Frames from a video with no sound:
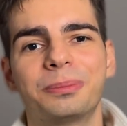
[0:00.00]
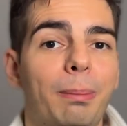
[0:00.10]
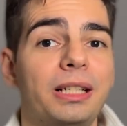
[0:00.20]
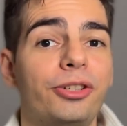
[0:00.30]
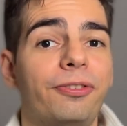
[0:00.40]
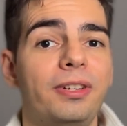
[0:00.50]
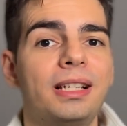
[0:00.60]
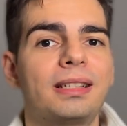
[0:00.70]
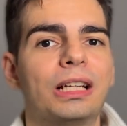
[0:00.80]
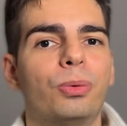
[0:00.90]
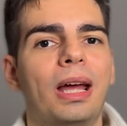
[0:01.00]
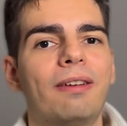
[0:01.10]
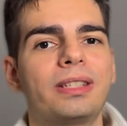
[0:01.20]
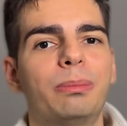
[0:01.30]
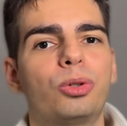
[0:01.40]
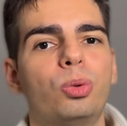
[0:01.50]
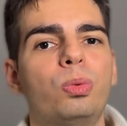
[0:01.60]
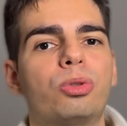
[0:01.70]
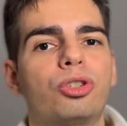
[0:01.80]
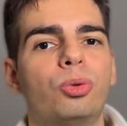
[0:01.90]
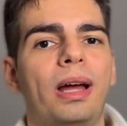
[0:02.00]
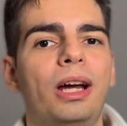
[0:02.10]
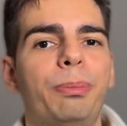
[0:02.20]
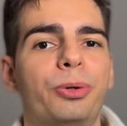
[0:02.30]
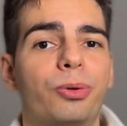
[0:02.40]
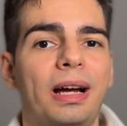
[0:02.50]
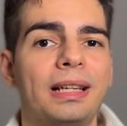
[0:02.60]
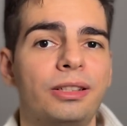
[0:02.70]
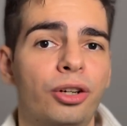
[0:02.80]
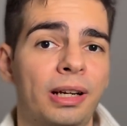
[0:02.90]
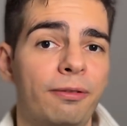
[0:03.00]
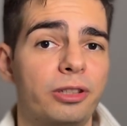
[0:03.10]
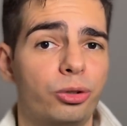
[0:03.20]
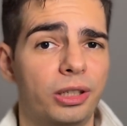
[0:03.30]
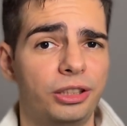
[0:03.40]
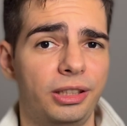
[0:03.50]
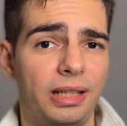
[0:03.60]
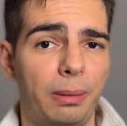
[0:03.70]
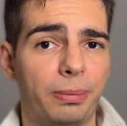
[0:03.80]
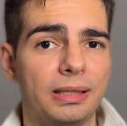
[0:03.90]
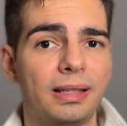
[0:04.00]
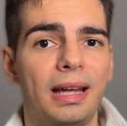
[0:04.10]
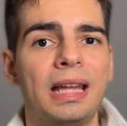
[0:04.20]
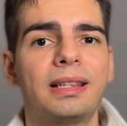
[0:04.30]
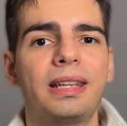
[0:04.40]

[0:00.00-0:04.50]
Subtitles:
But to fix that, we have some tools to help you write your infrastructure templates, and